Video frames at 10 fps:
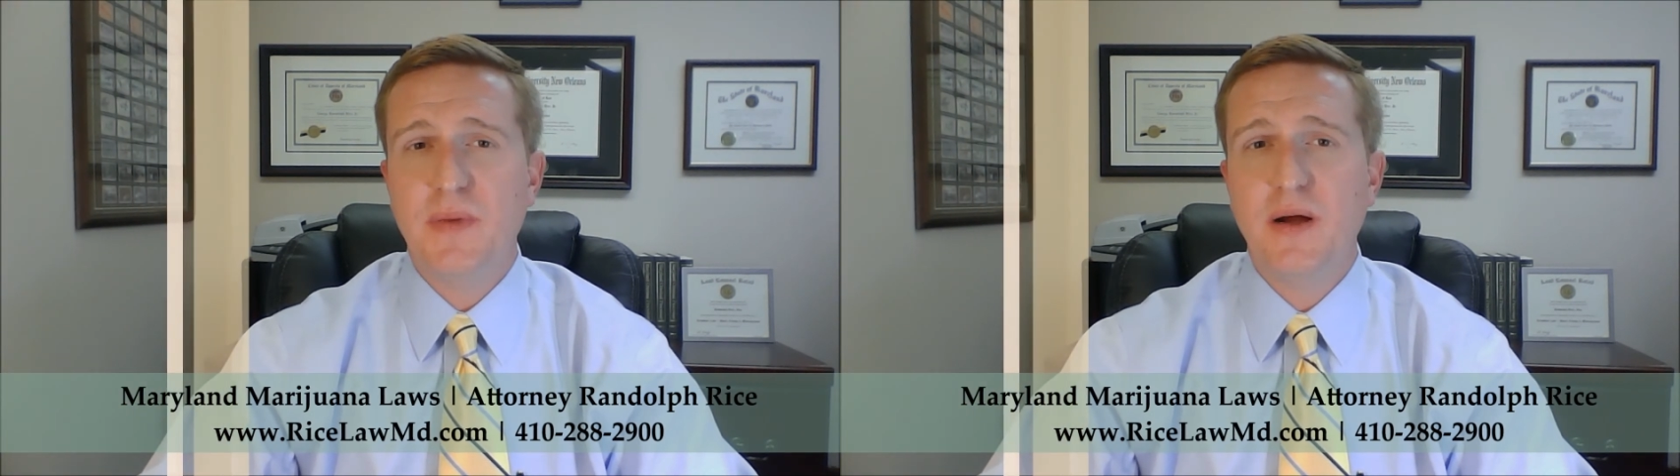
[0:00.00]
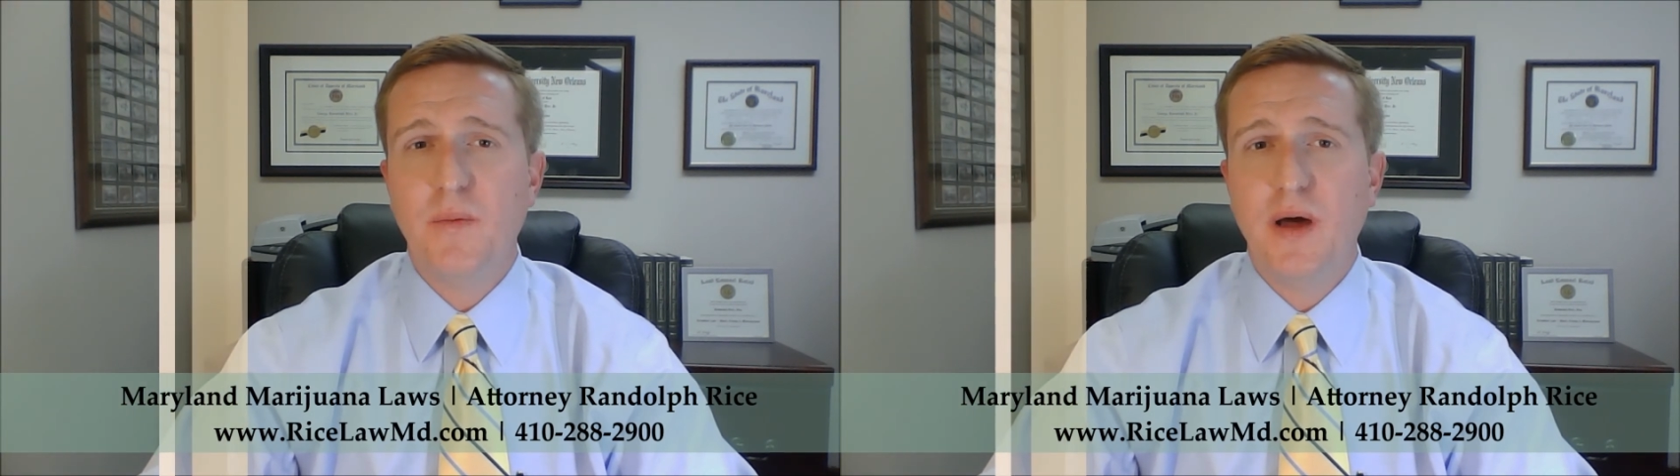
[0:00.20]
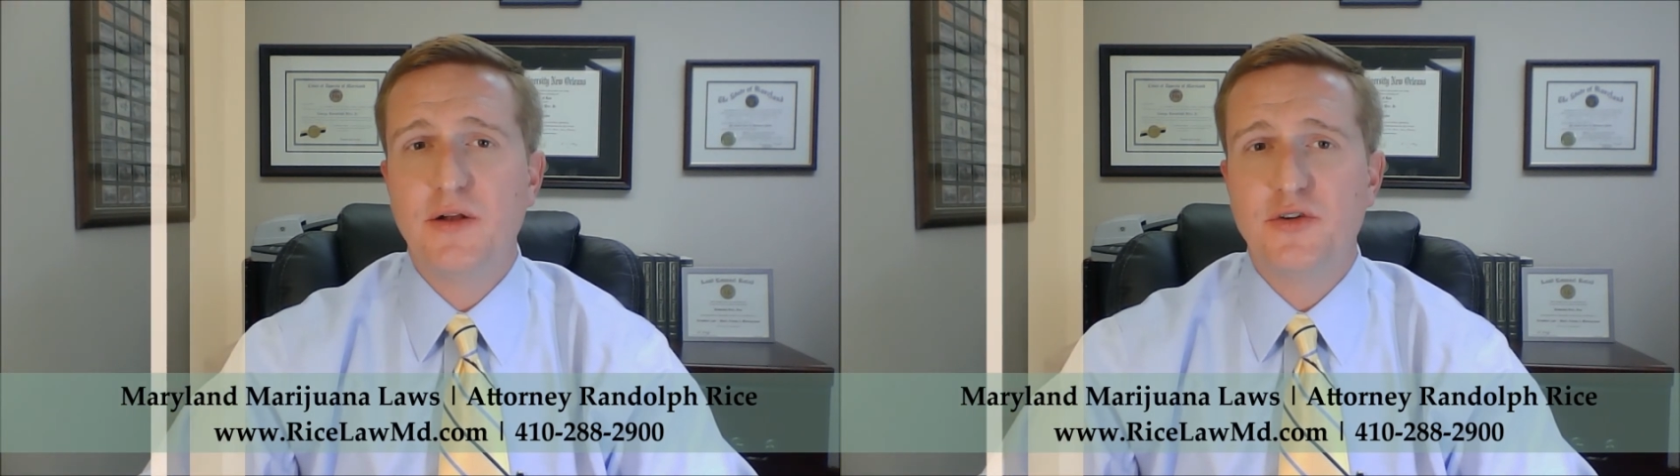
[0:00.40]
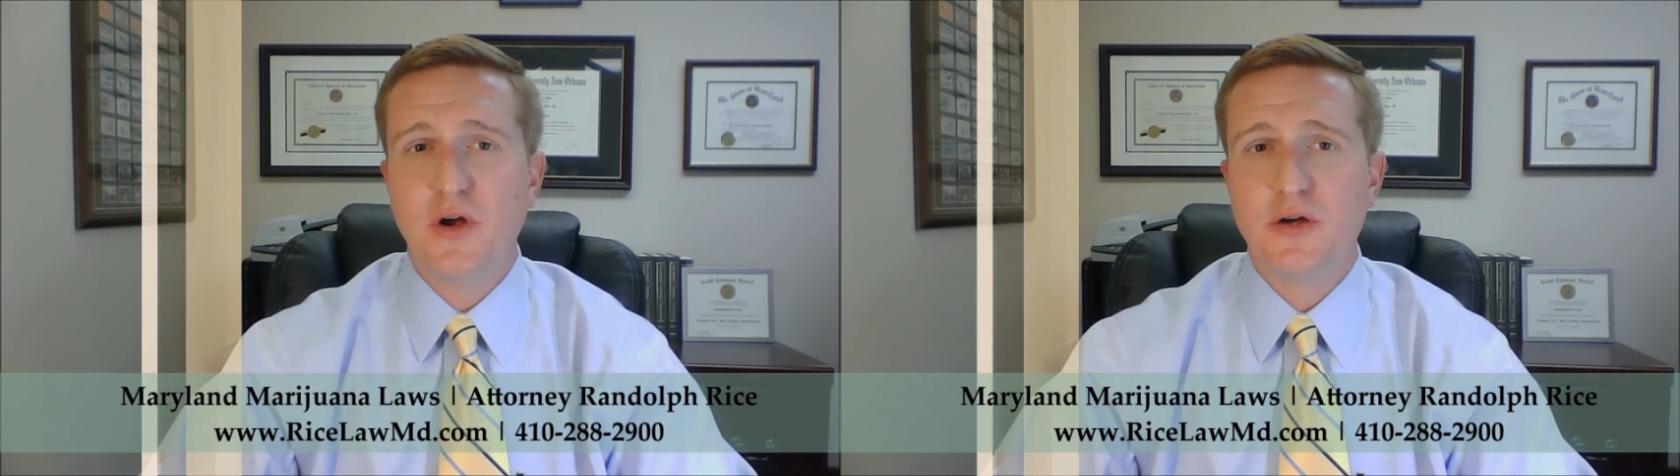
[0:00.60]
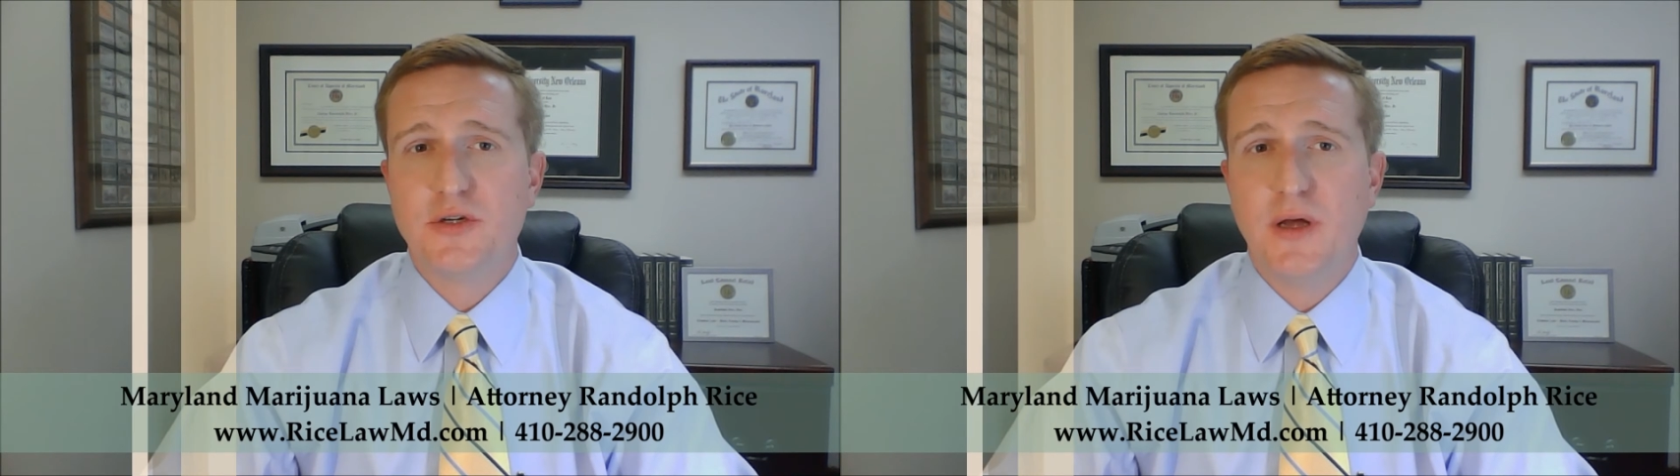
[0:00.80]
marijuana
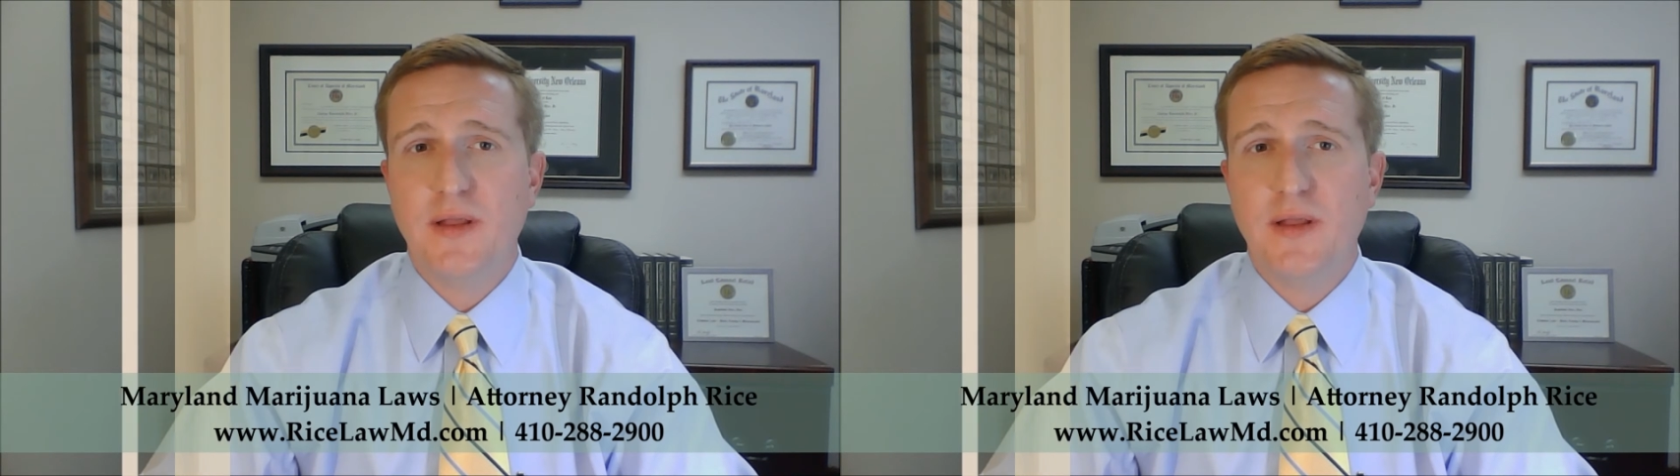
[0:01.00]
charge on